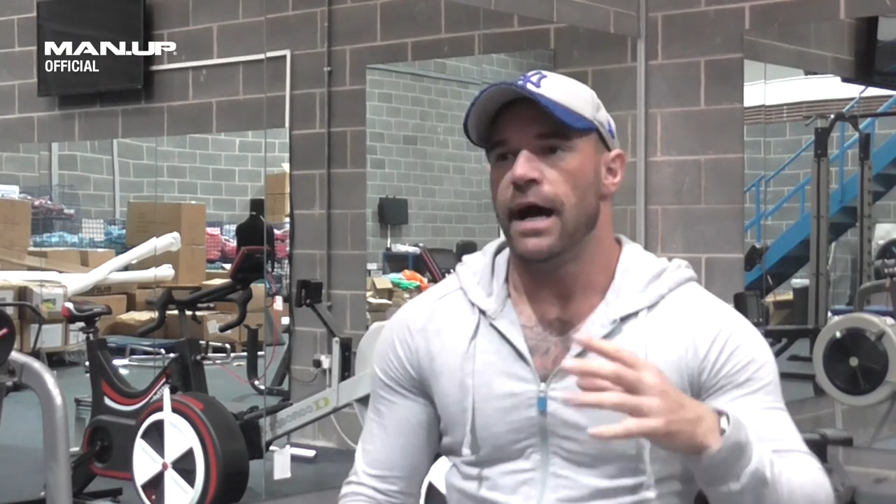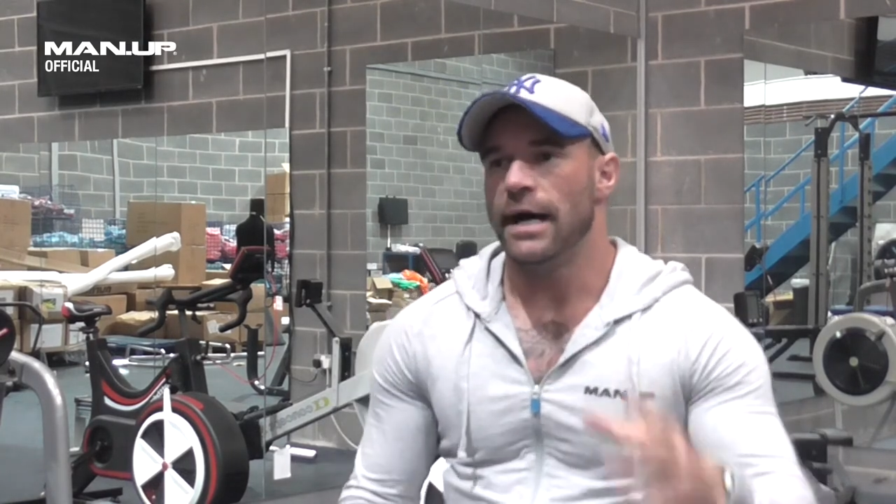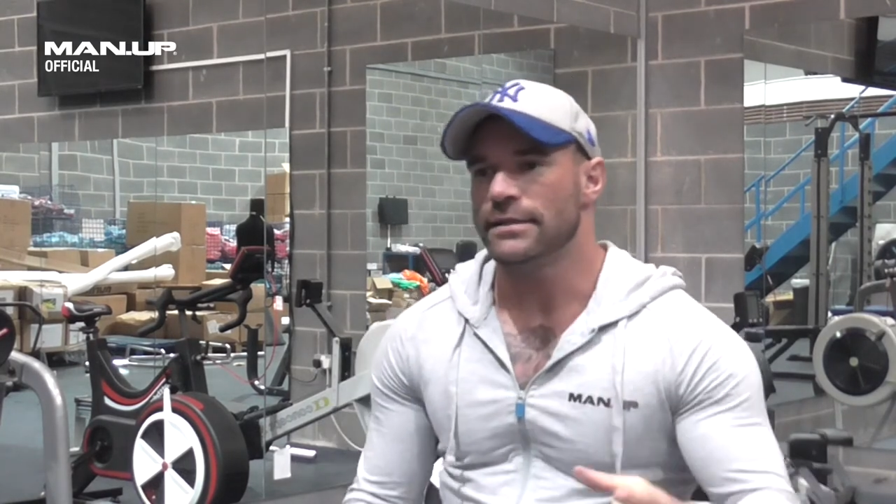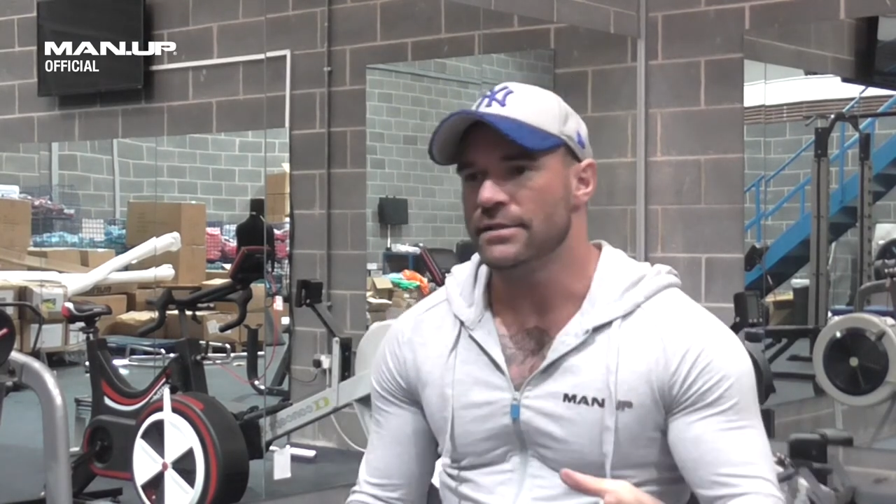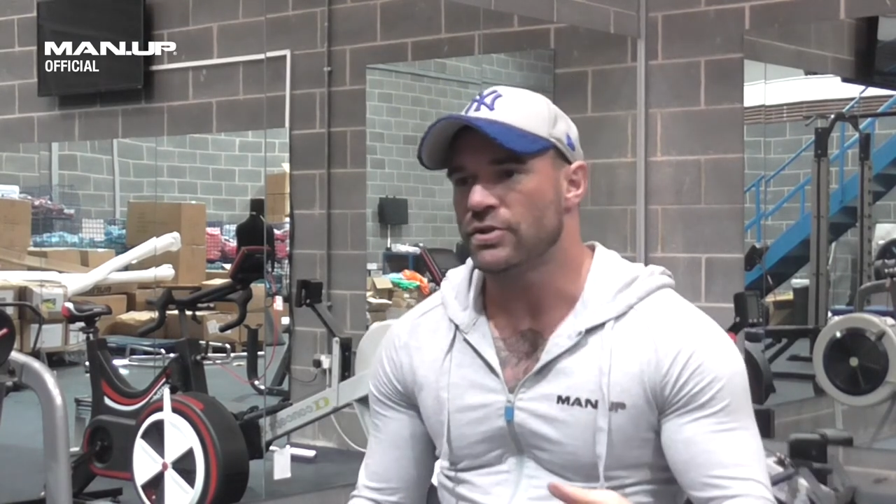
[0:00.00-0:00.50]

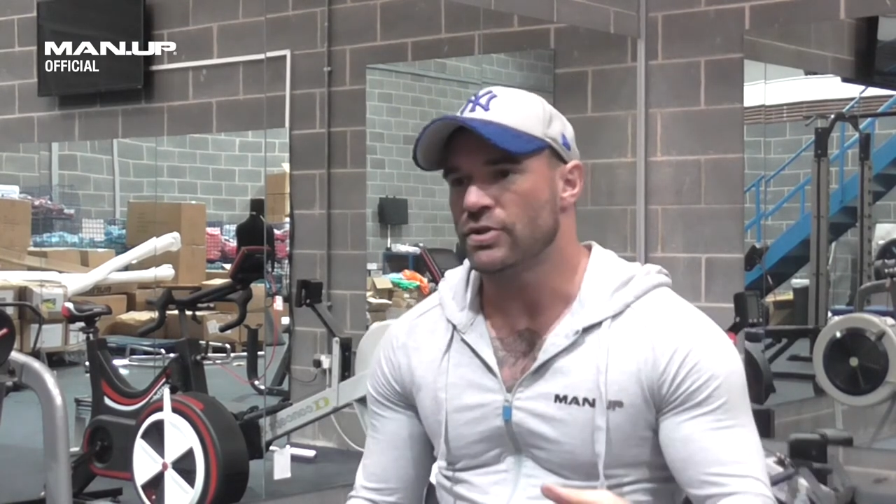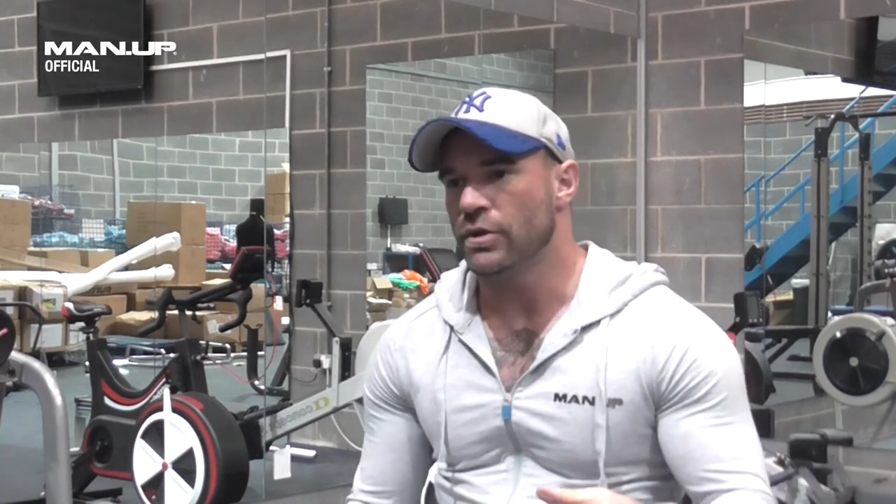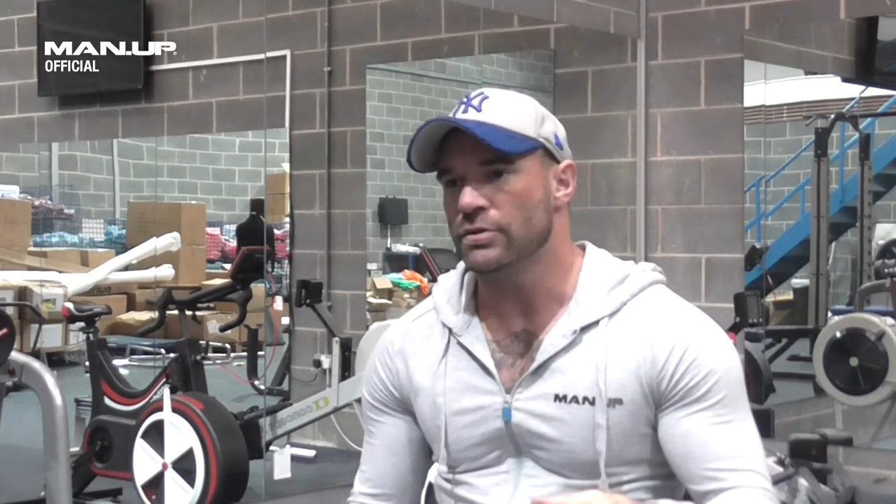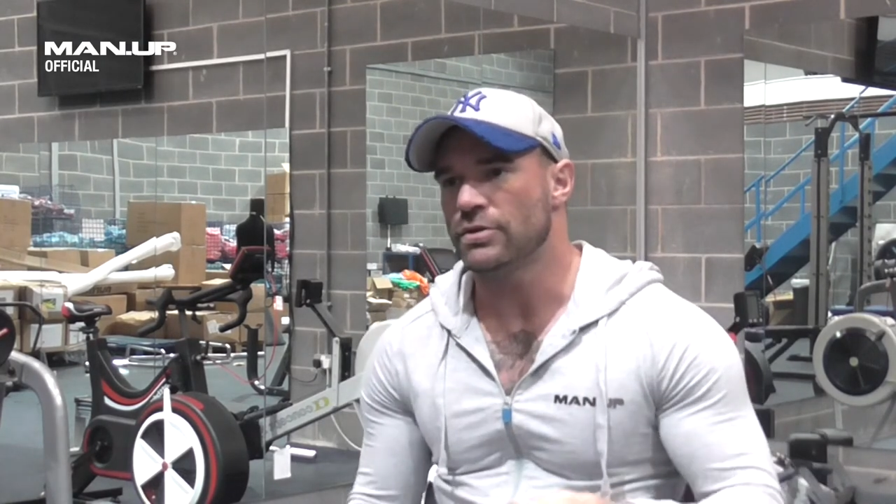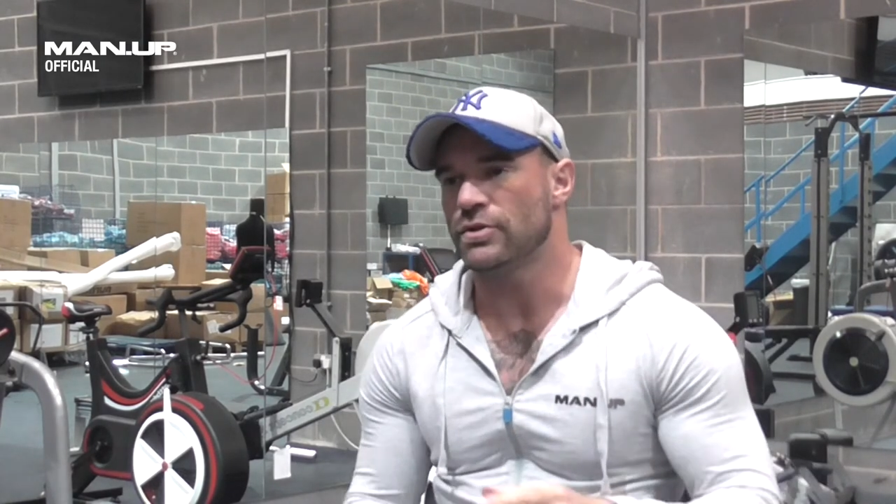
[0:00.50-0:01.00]
Adding
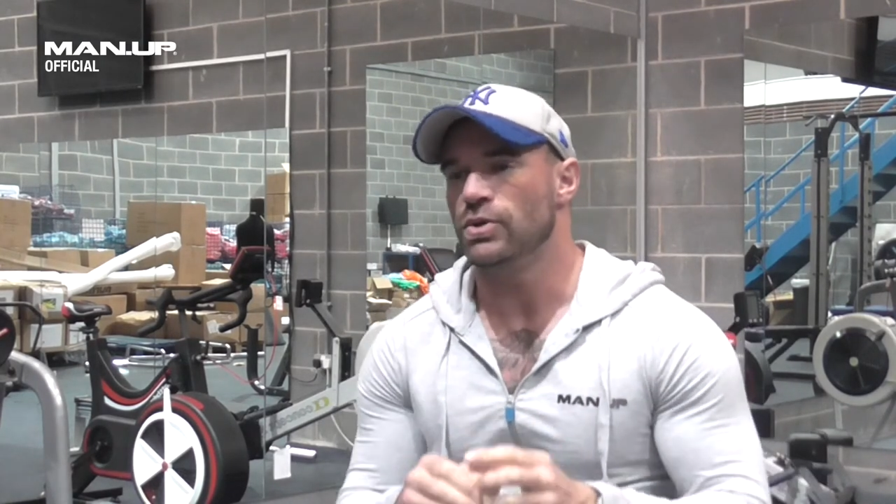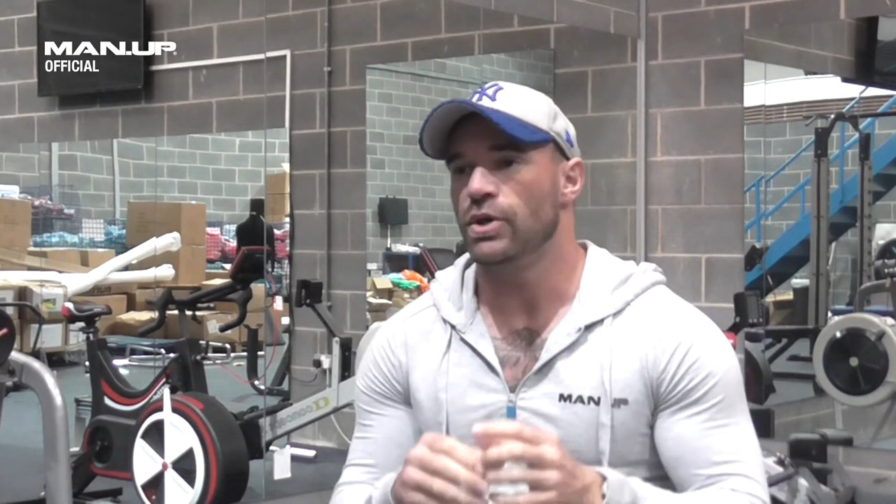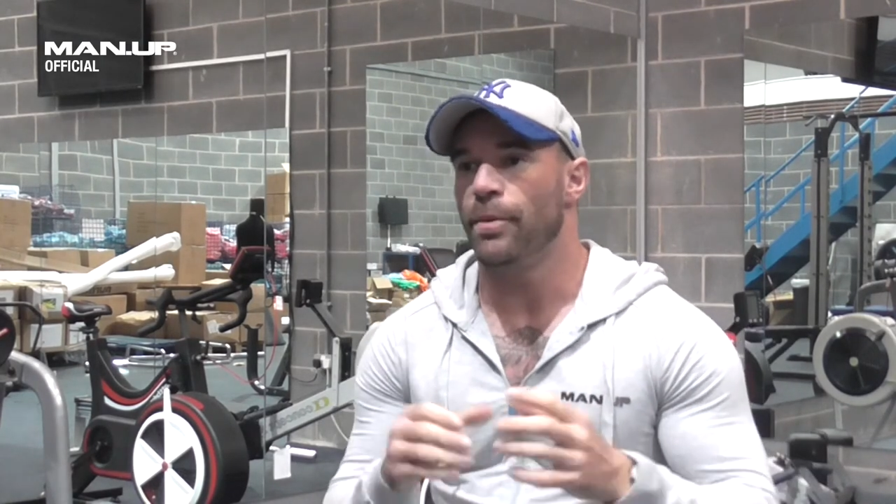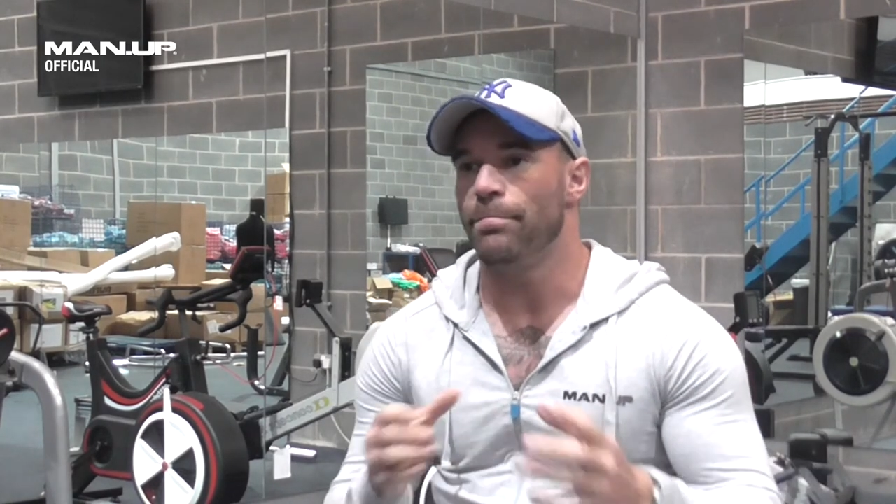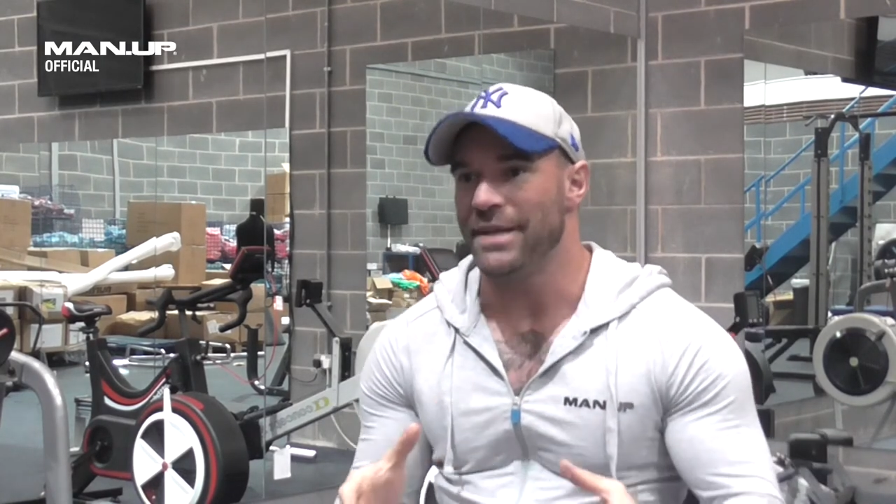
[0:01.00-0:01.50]
salt to
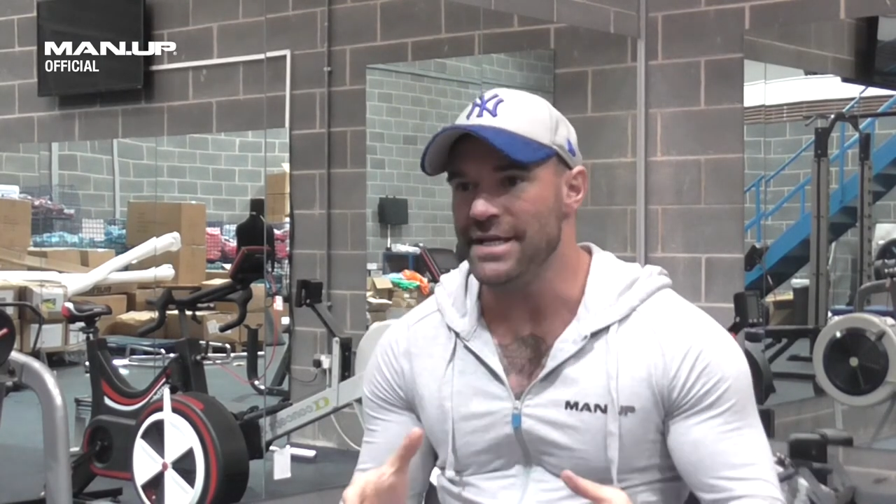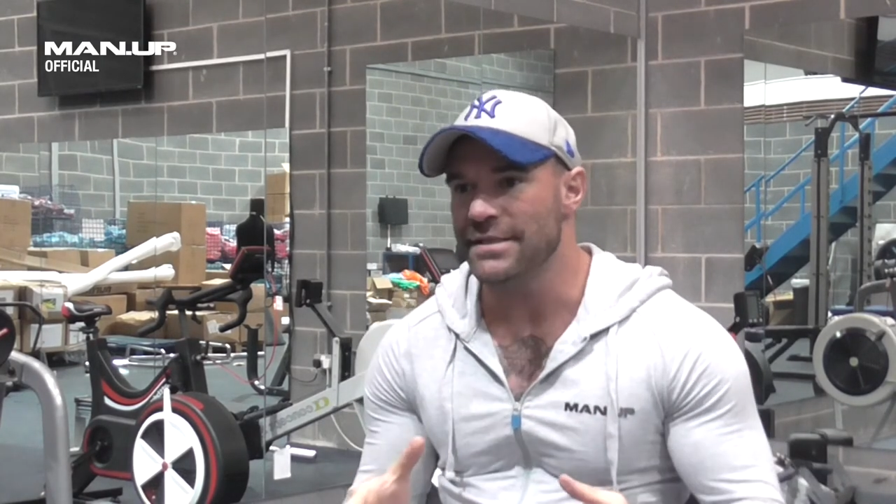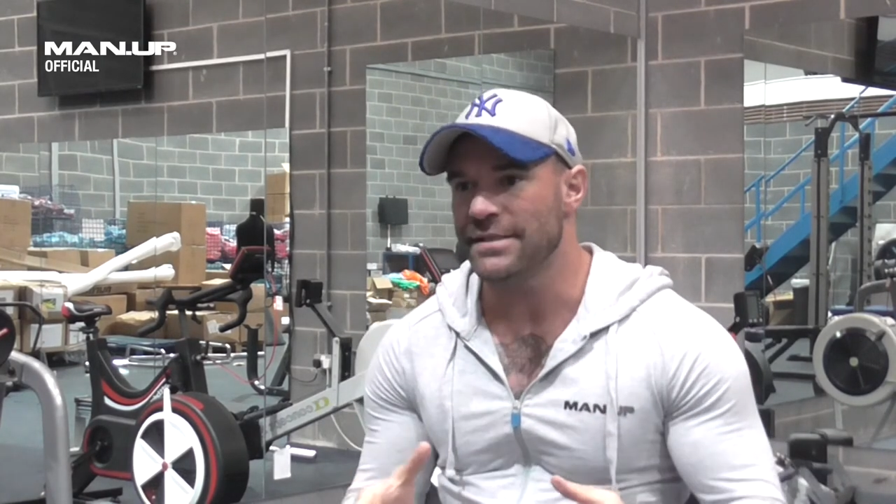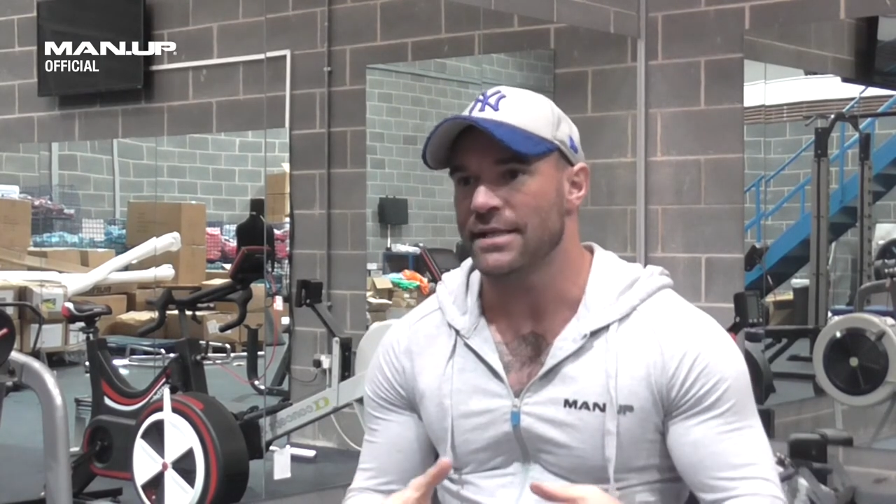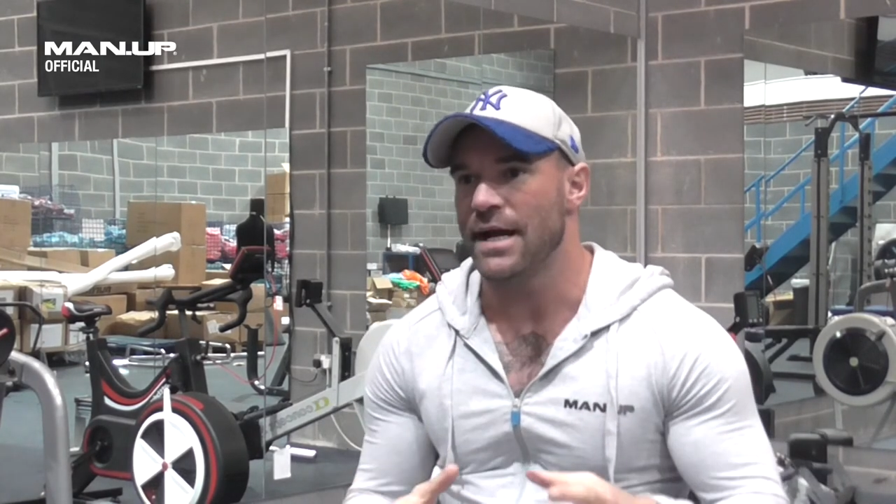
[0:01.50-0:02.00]
your meats